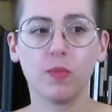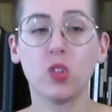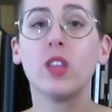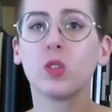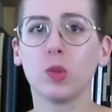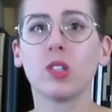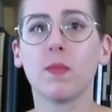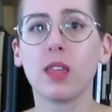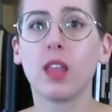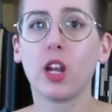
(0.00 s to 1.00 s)
so this was
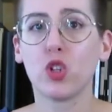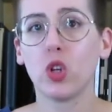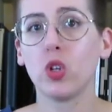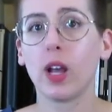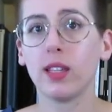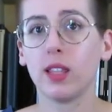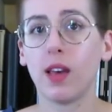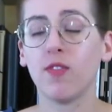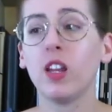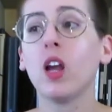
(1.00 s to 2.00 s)
something that I showed you guys in
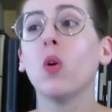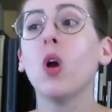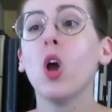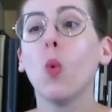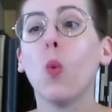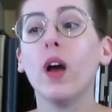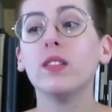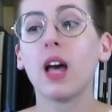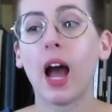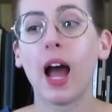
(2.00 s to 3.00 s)
that video,
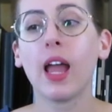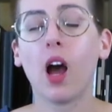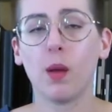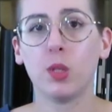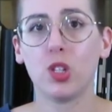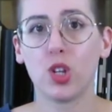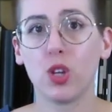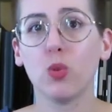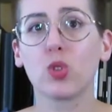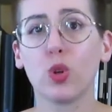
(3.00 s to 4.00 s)
was I opted to
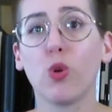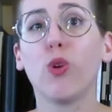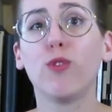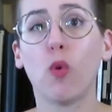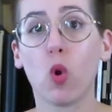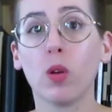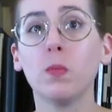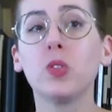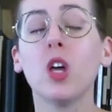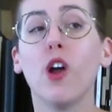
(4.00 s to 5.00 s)
use Google
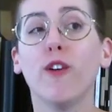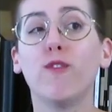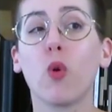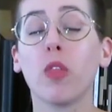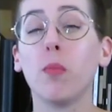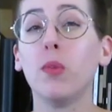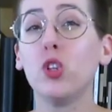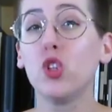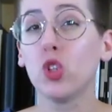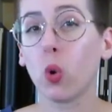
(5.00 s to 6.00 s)
Forms for the
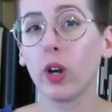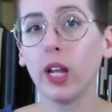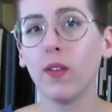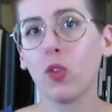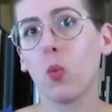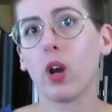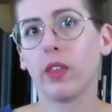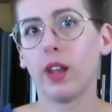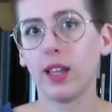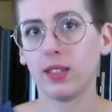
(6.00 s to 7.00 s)
majority of the
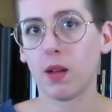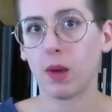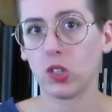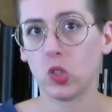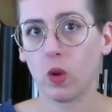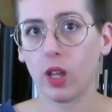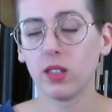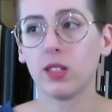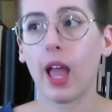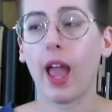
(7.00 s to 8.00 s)
work that I sent my
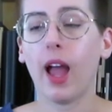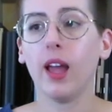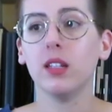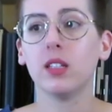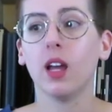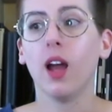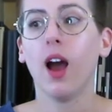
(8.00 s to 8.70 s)
students. And